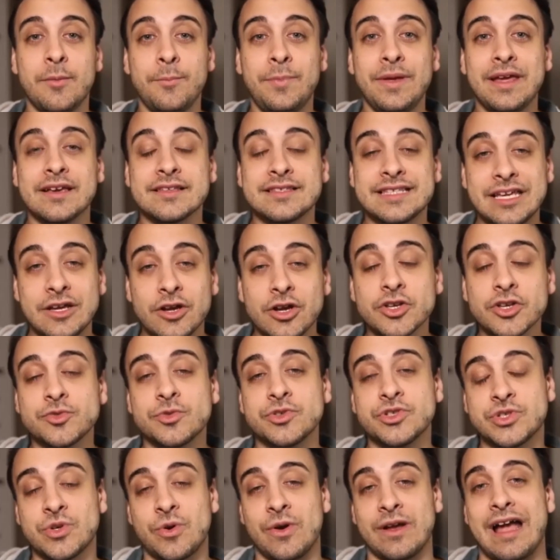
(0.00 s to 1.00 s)
Because here's
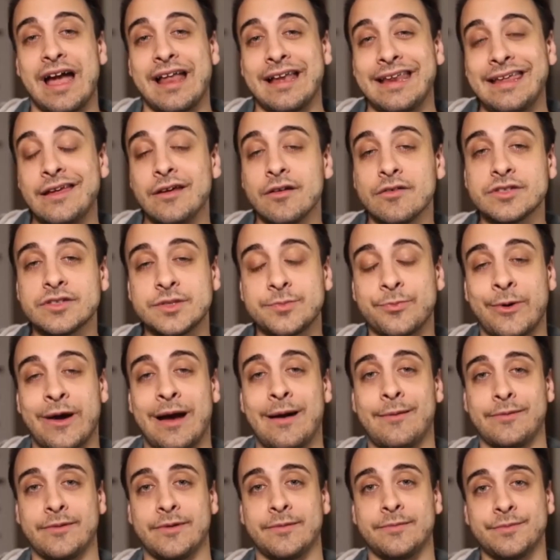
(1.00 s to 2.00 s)
what's going on. Here's the
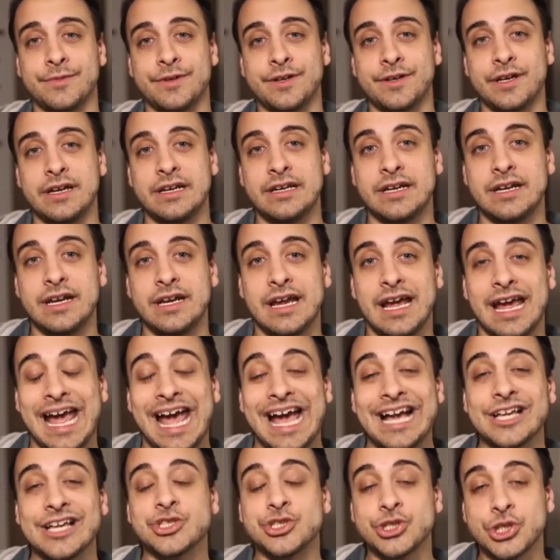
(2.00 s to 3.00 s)
problem.
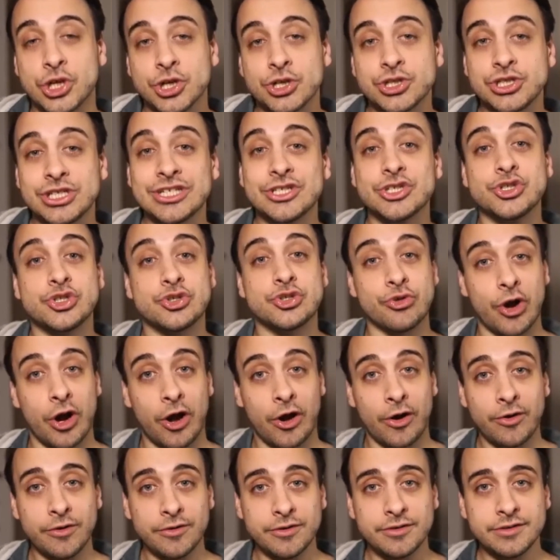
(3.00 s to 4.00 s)
As churches
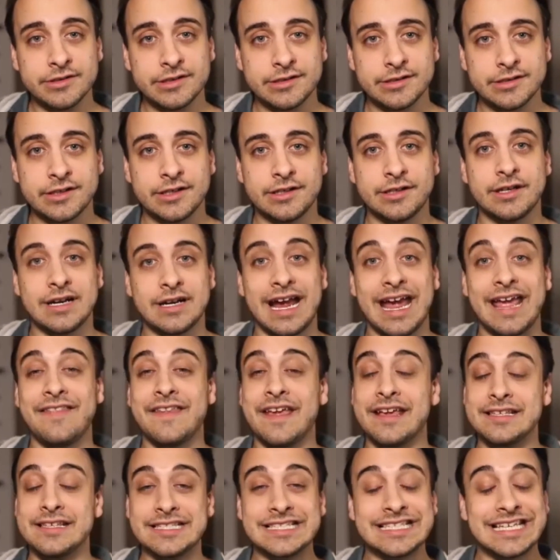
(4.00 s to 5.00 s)
grow and
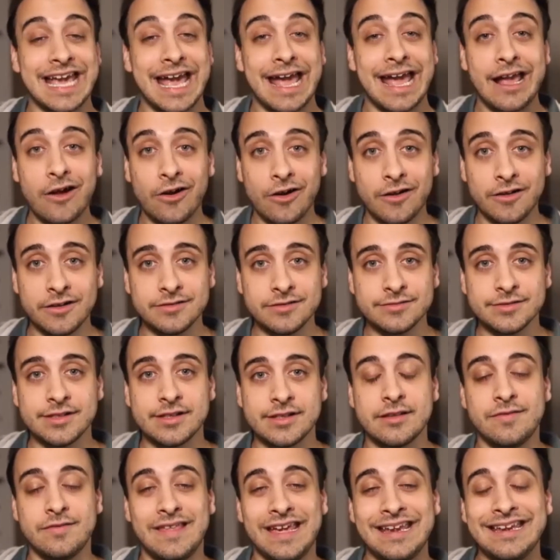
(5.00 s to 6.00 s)
they scale,
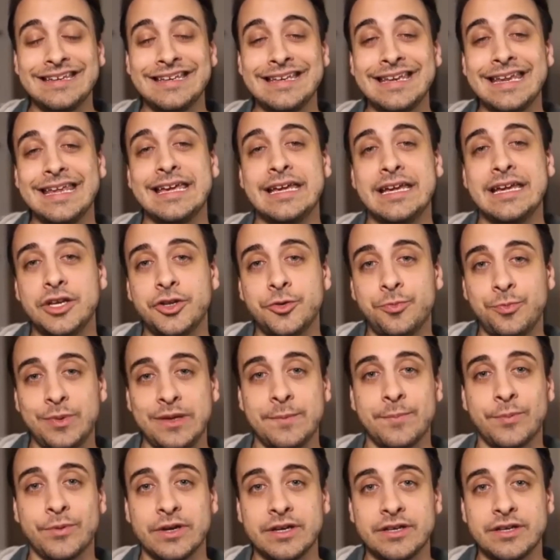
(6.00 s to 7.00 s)
they need
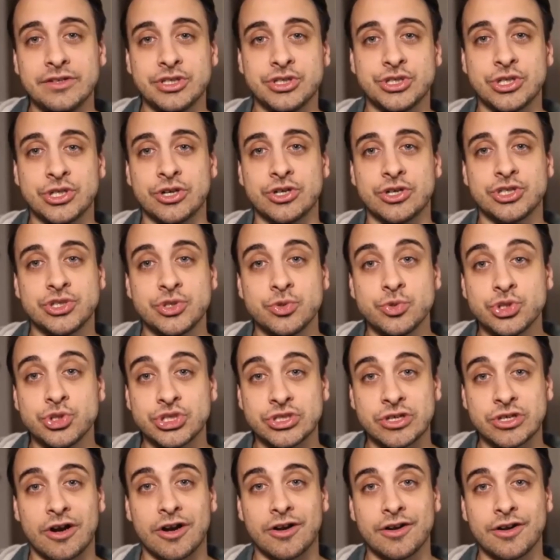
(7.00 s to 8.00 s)
people in the church to
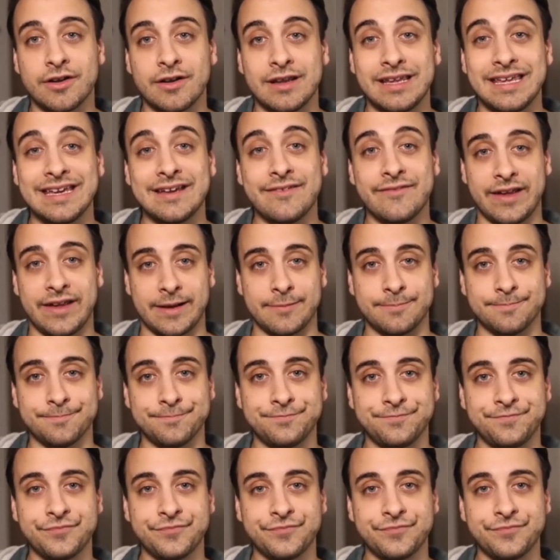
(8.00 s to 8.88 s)
start giving.